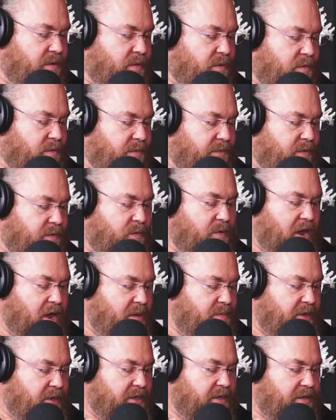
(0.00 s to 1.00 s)
your full
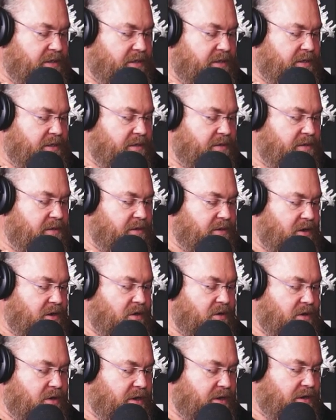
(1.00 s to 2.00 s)
name is
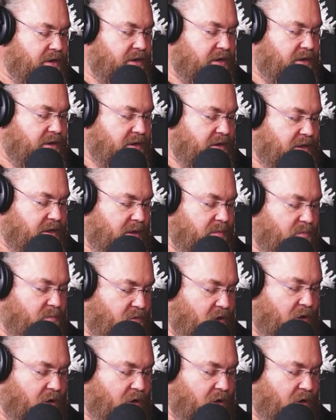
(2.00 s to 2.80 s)
Lauren Kim